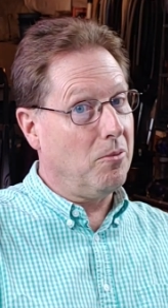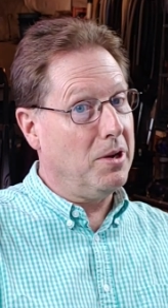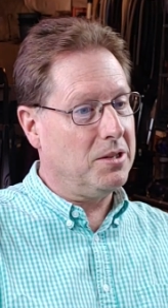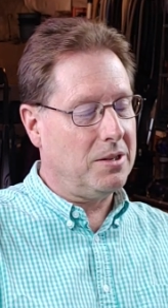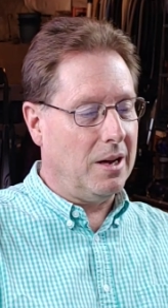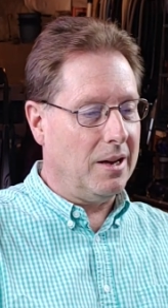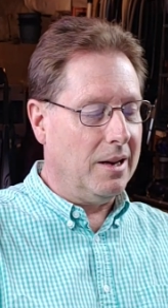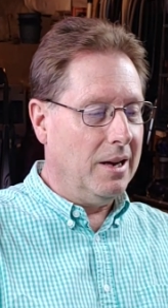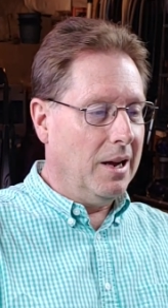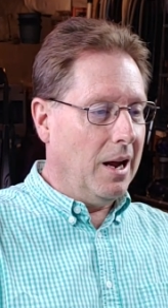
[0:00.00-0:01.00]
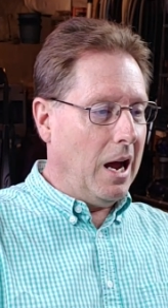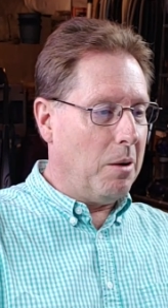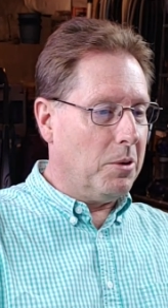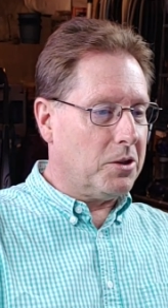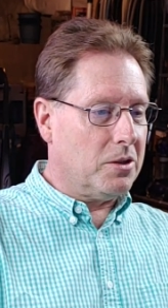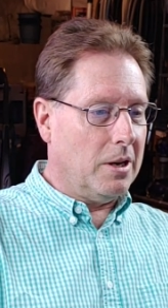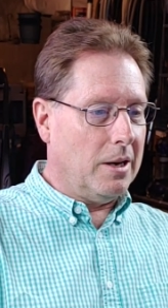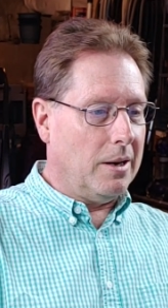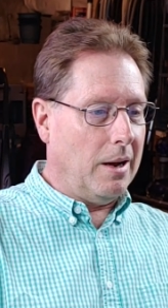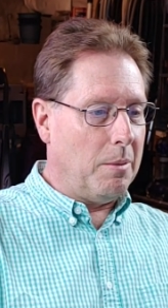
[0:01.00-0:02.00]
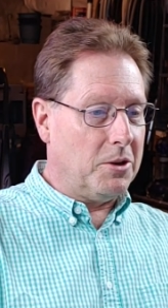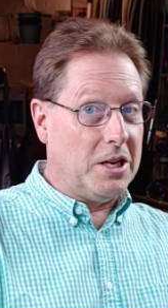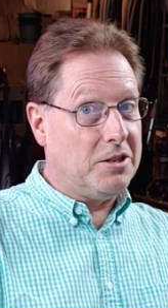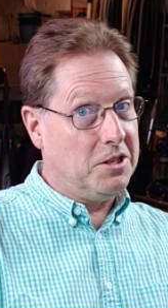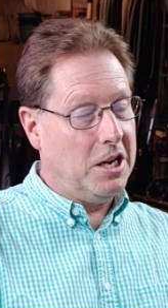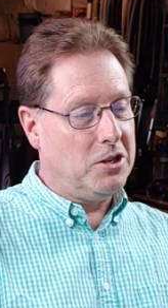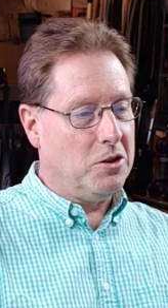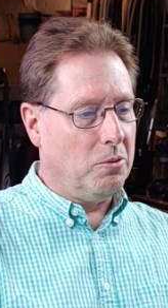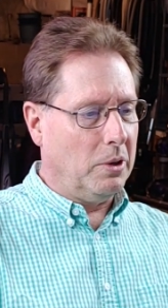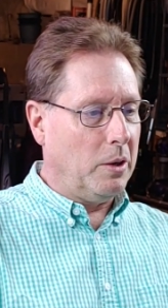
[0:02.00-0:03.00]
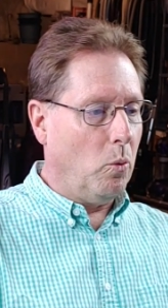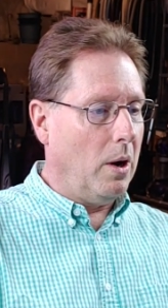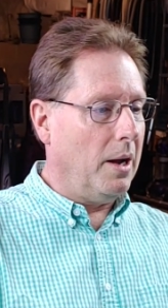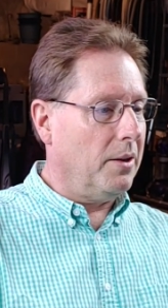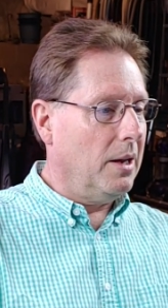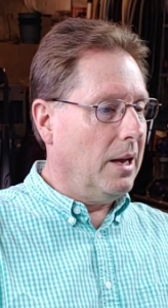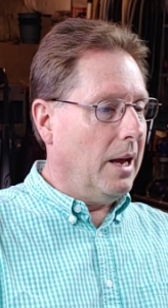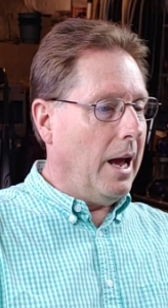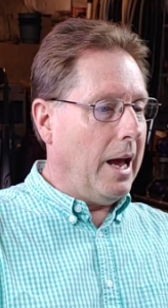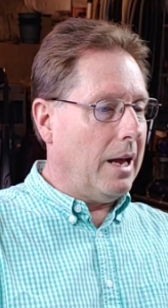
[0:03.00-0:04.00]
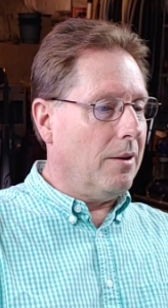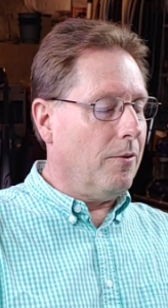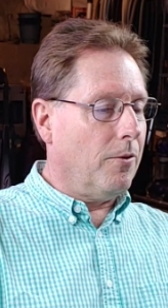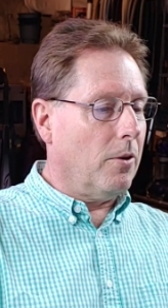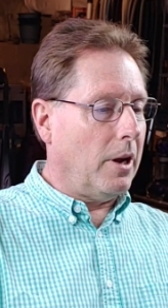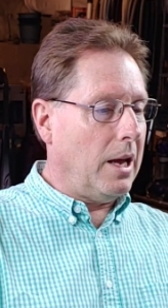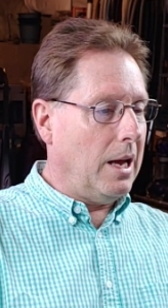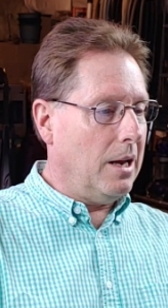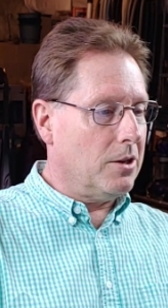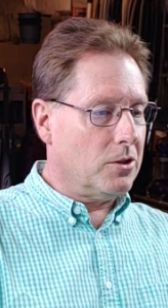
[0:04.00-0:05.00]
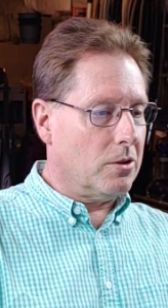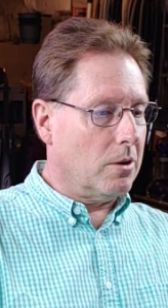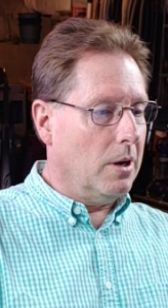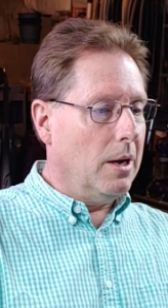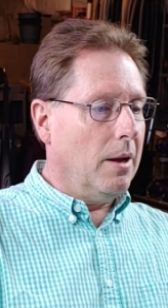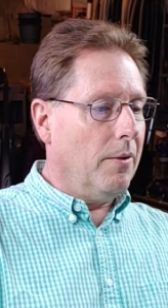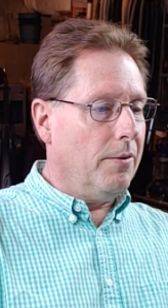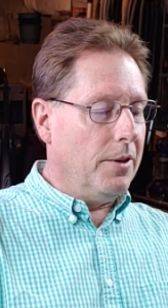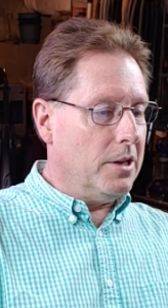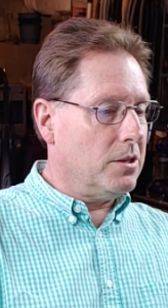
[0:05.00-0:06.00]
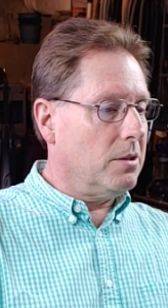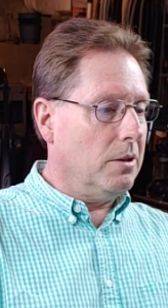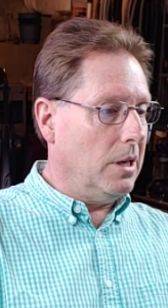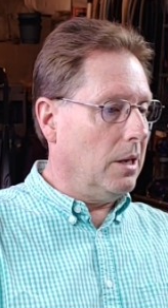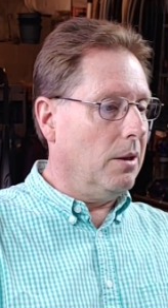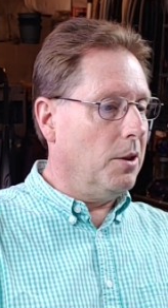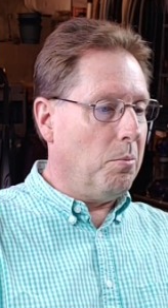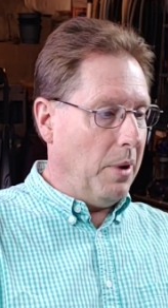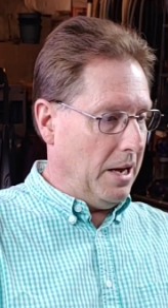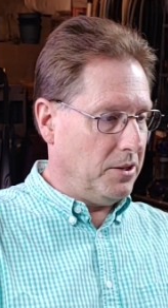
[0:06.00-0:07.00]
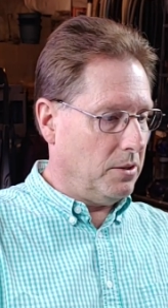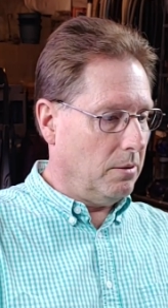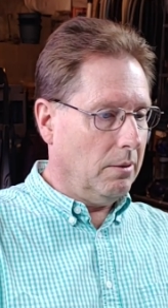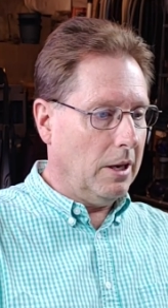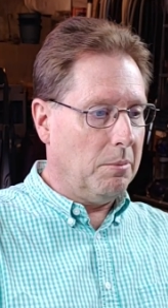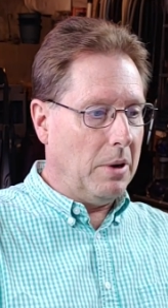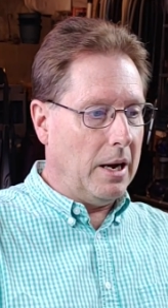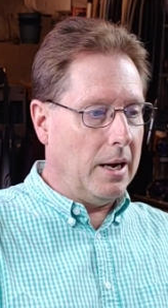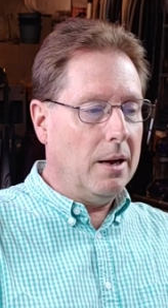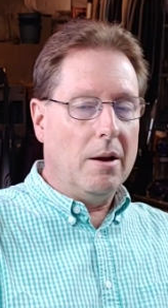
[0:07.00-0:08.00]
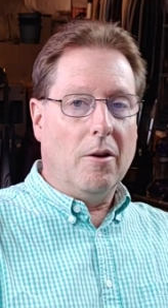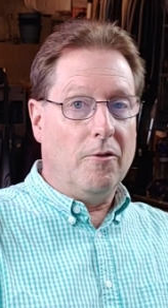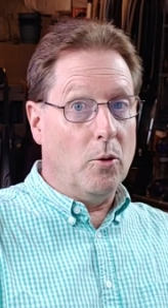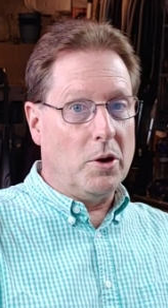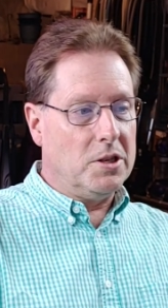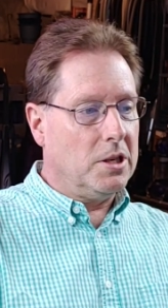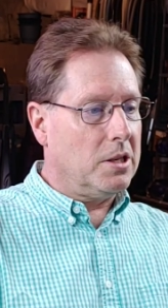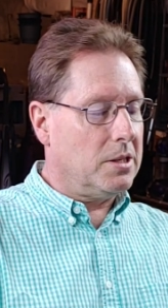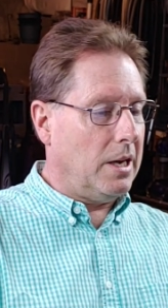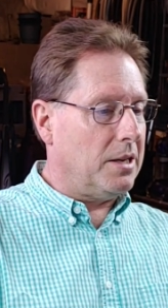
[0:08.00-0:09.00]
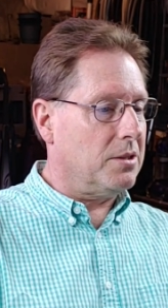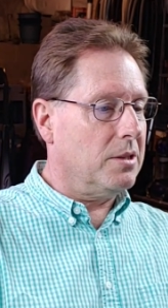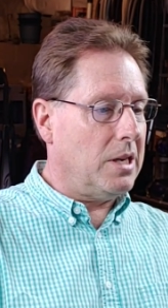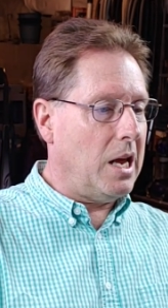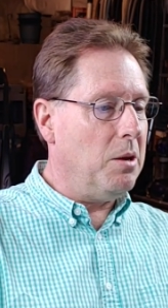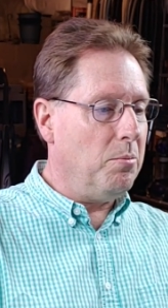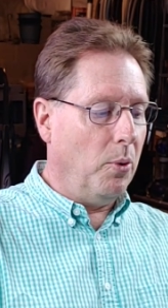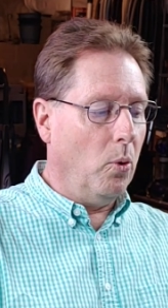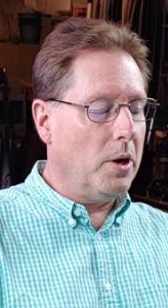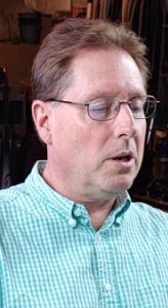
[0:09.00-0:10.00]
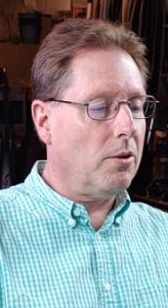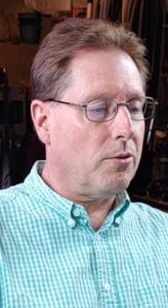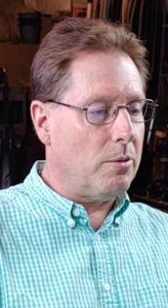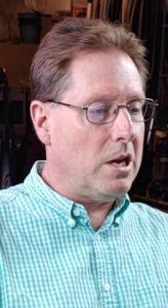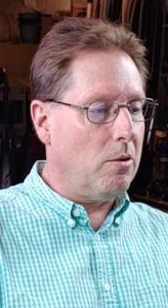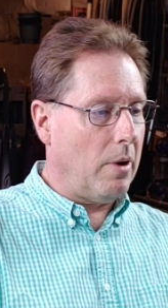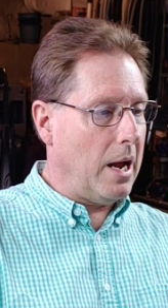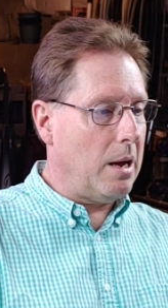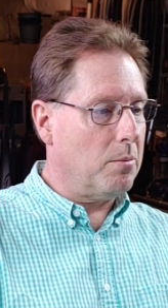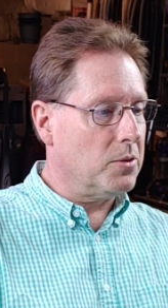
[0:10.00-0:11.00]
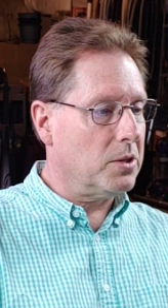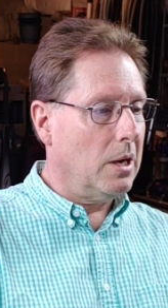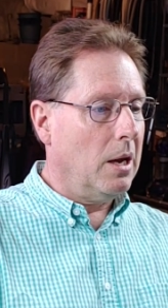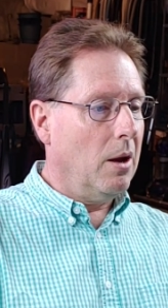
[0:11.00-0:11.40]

your risk on how much agitation you really want. And for a canister, this did the best in my 46 tests. 10.3 grams,